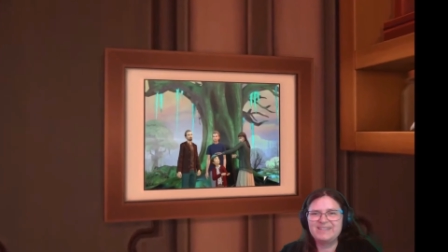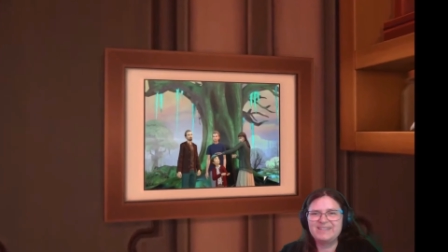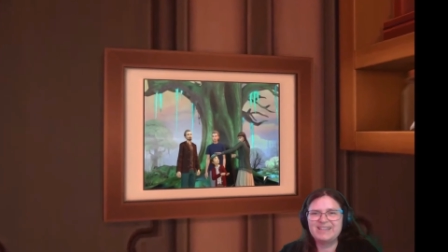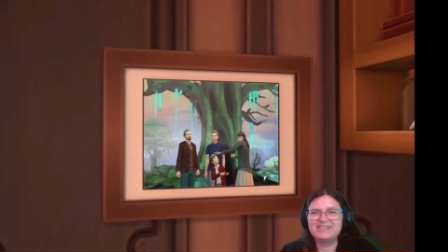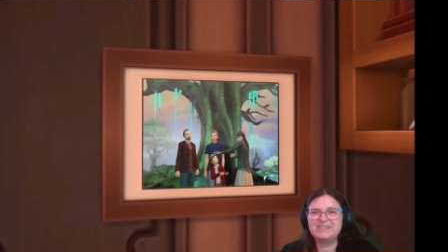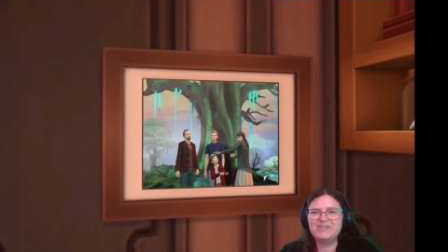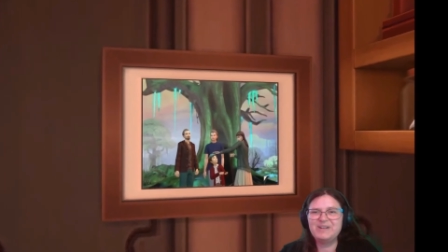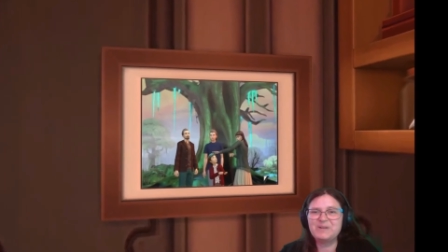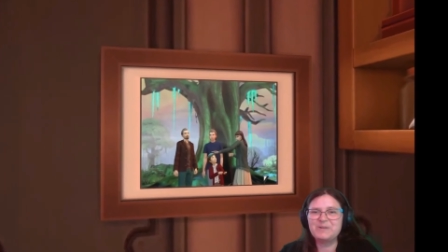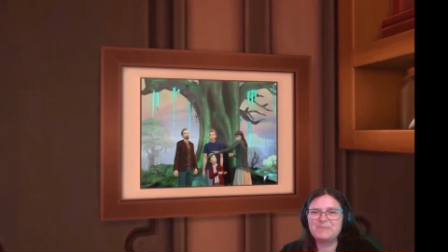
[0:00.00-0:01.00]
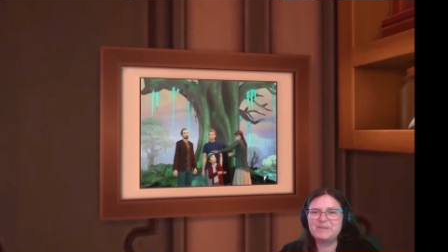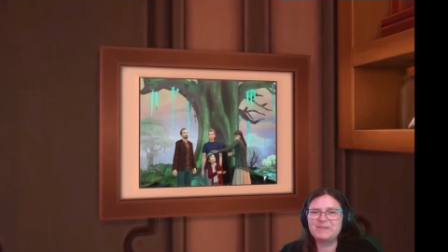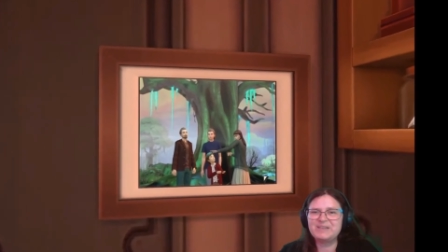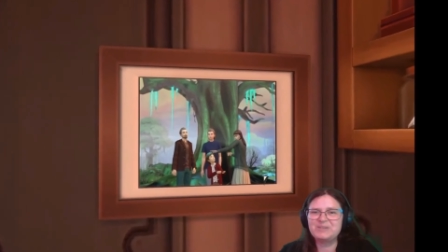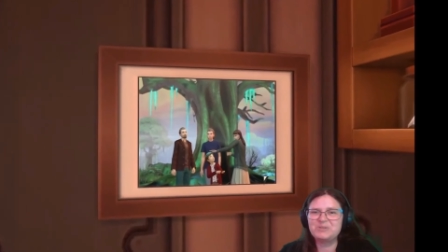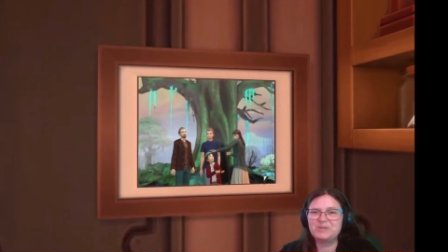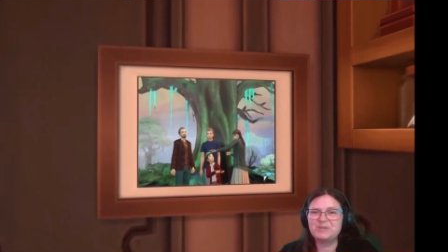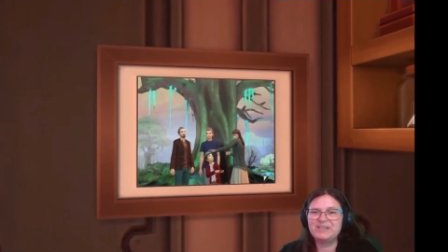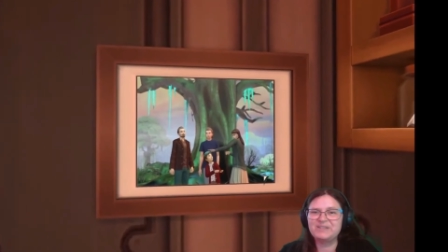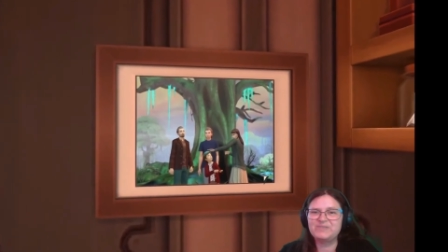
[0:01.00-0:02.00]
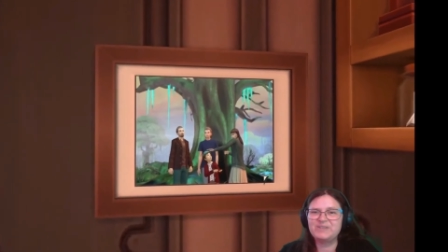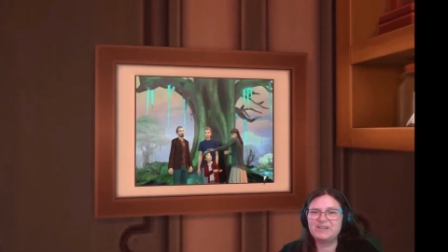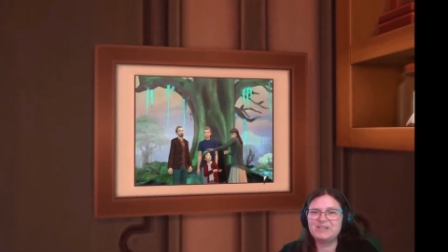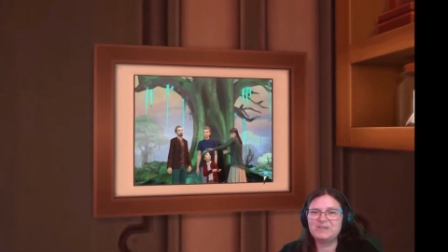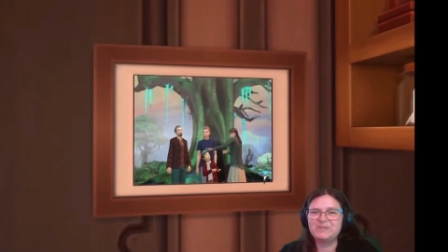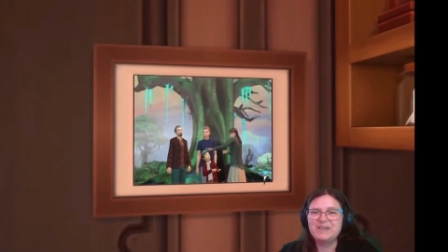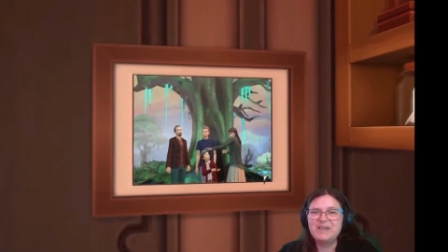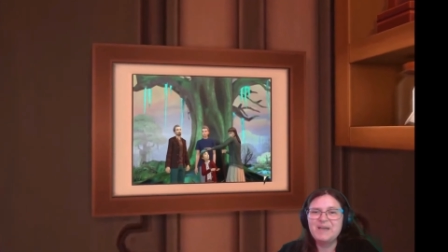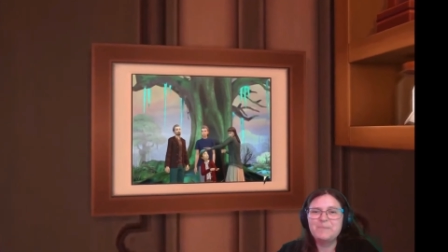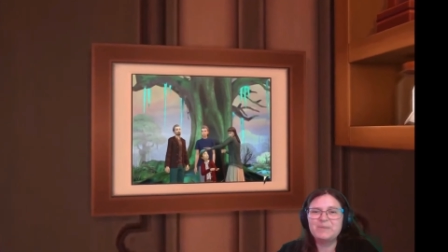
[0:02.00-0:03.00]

That's a very creepy looking tree. It looks very new. But